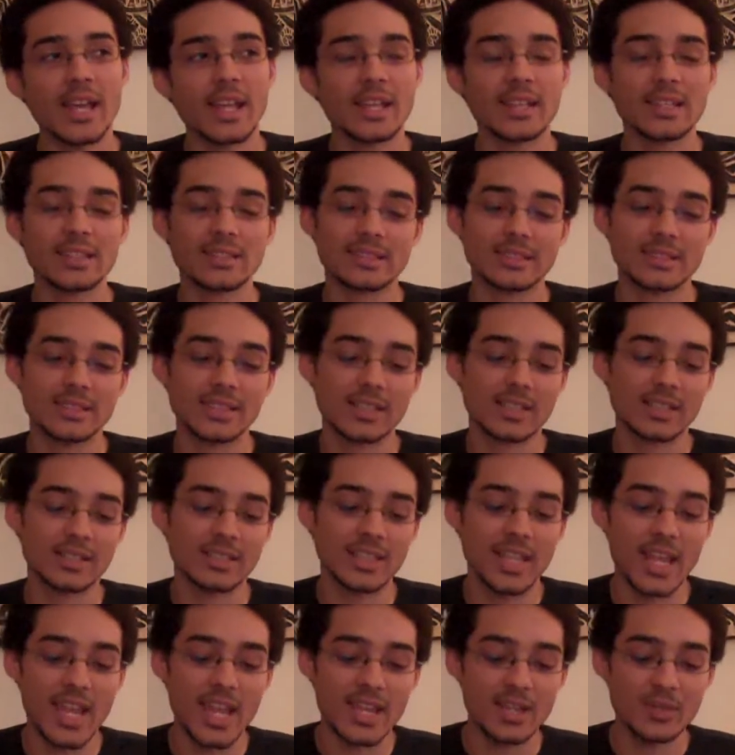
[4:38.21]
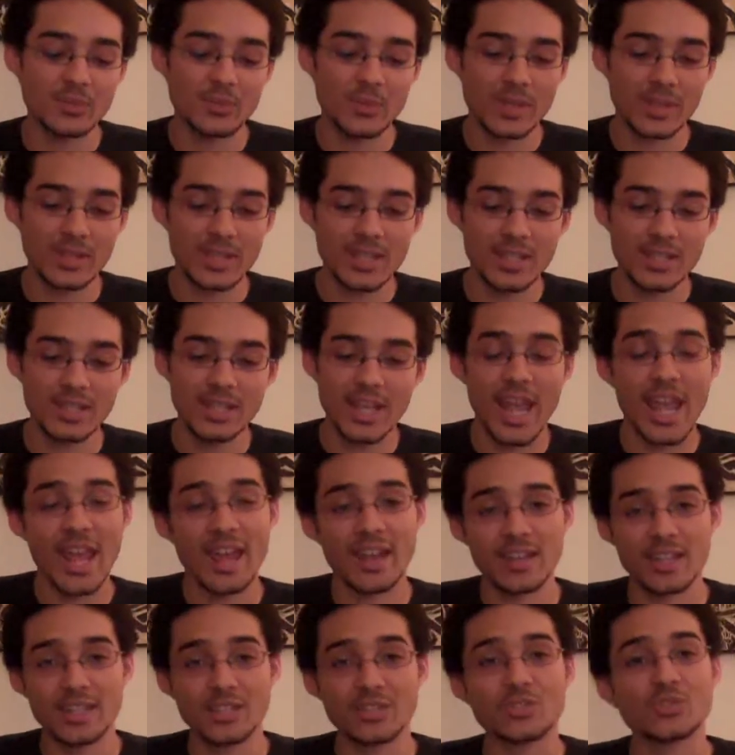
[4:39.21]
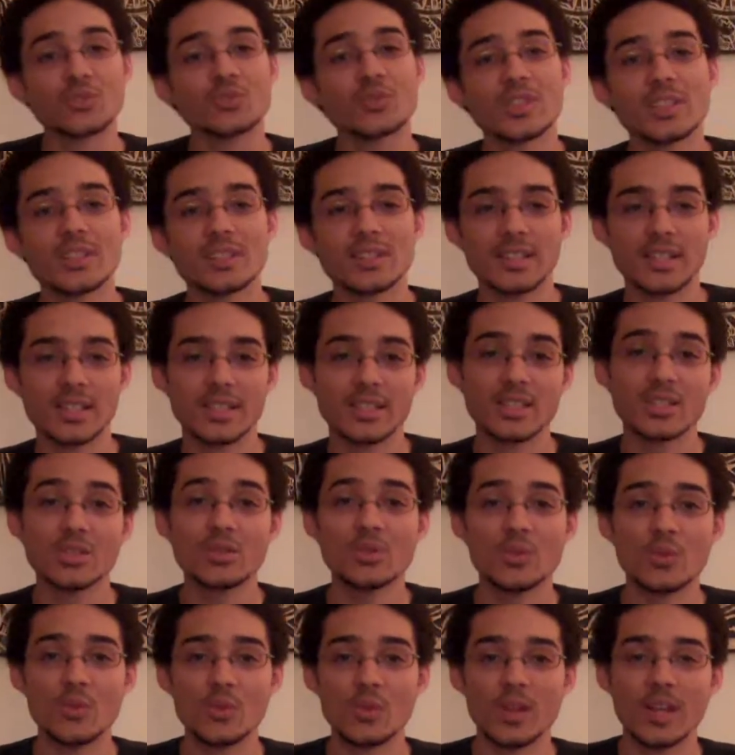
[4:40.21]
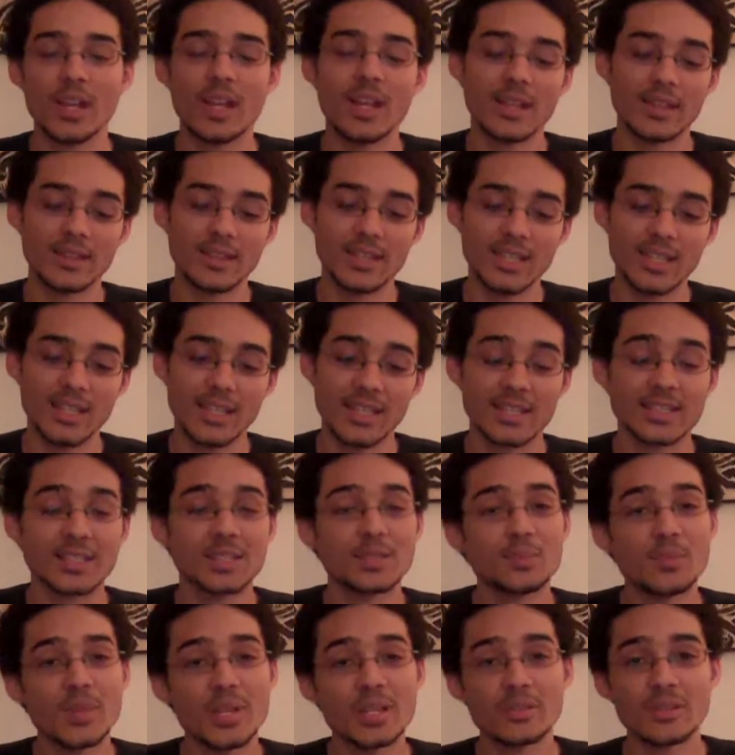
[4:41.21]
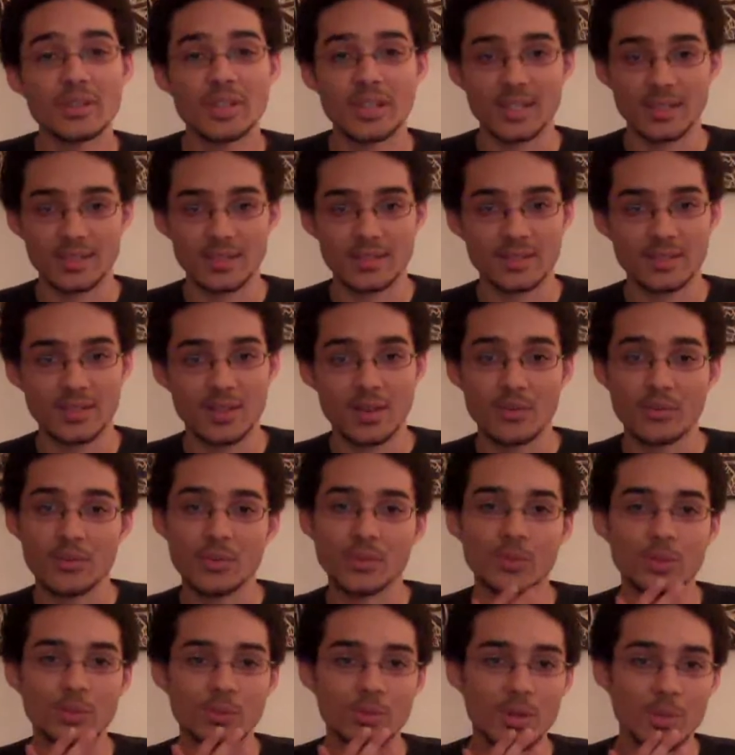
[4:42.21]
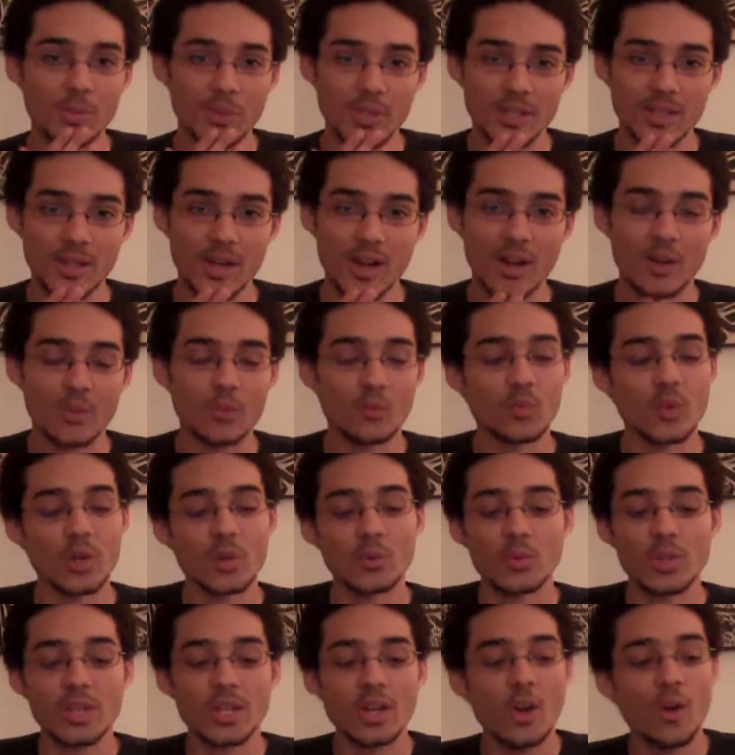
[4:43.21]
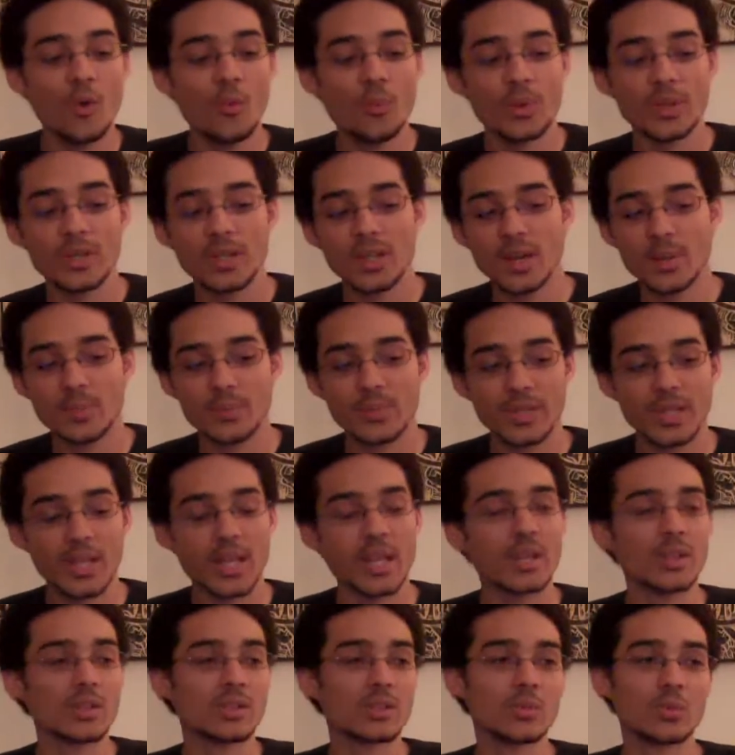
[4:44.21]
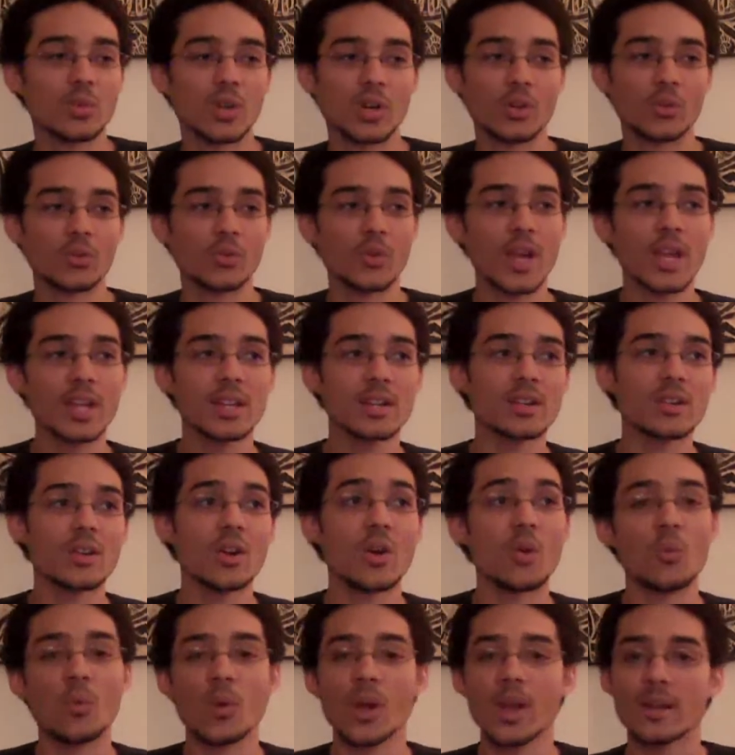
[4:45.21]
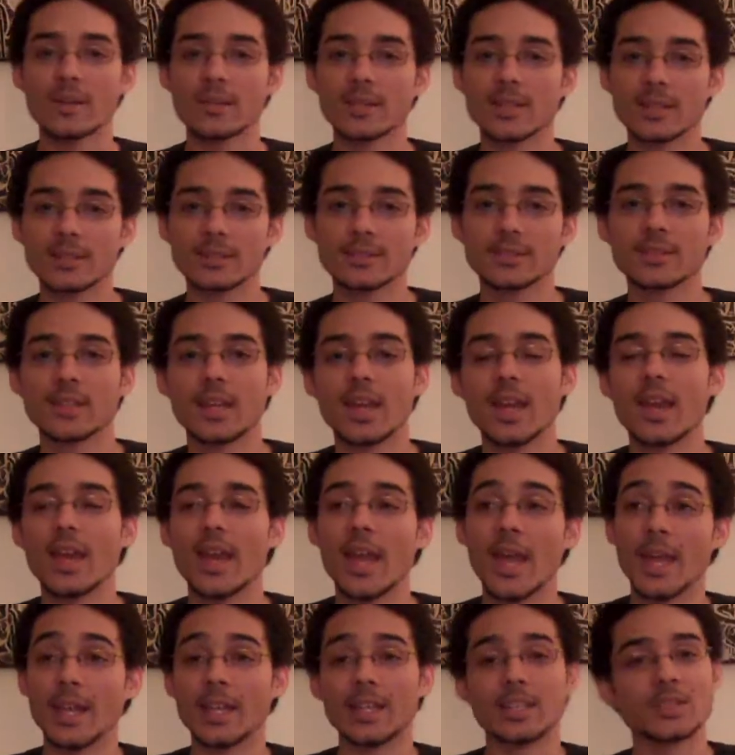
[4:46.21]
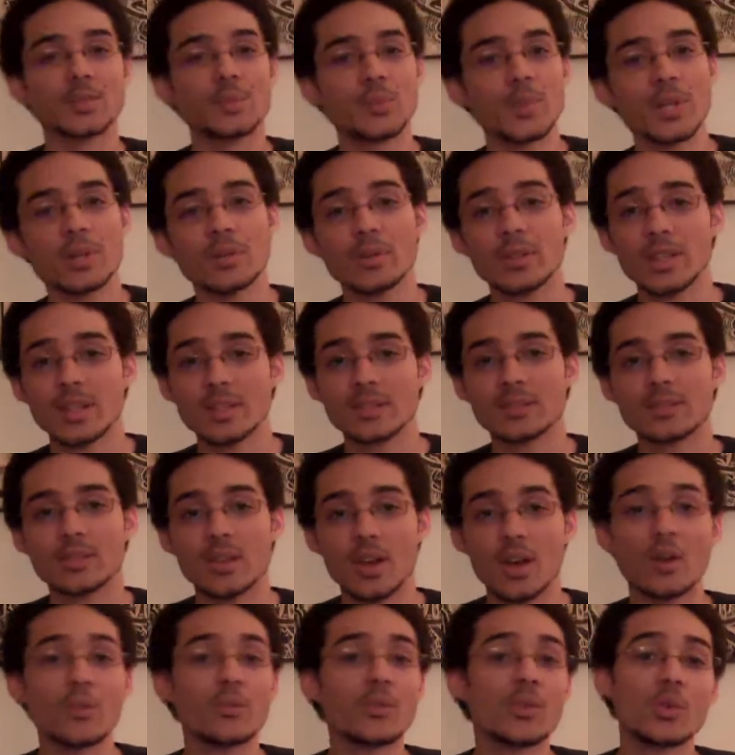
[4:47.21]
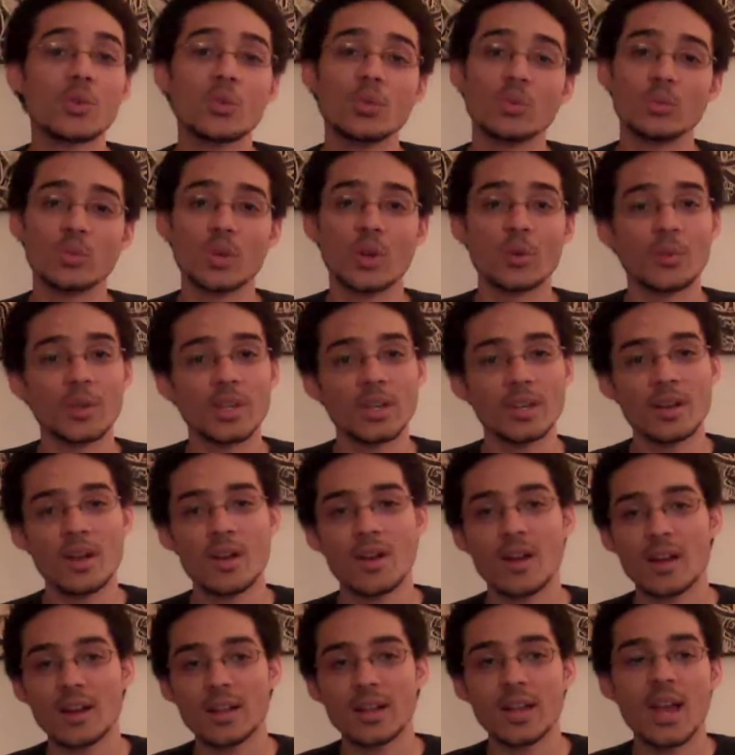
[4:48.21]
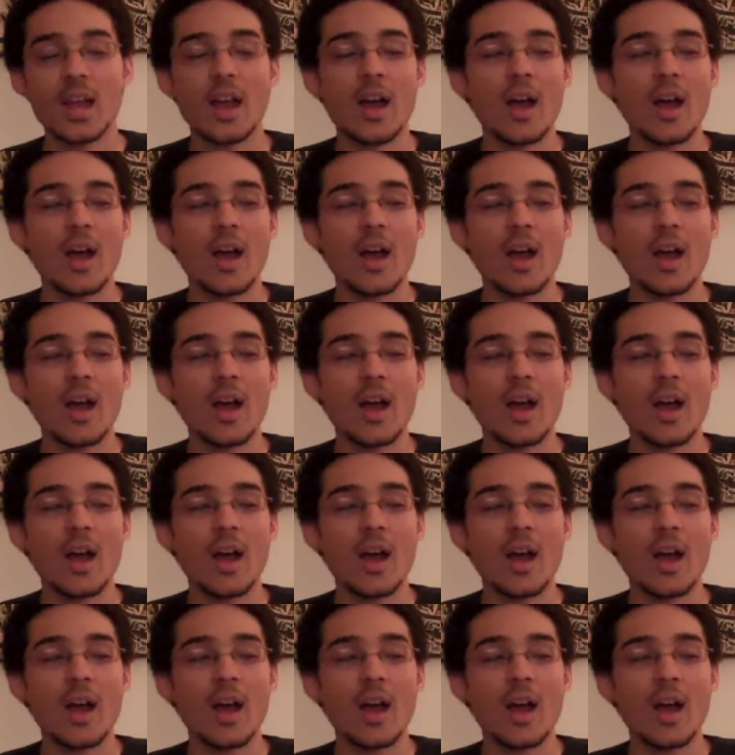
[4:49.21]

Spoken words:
is contained within and intrinsic to the experience of who and what we are. When we open up to a greater awareness and experience of who and what we are,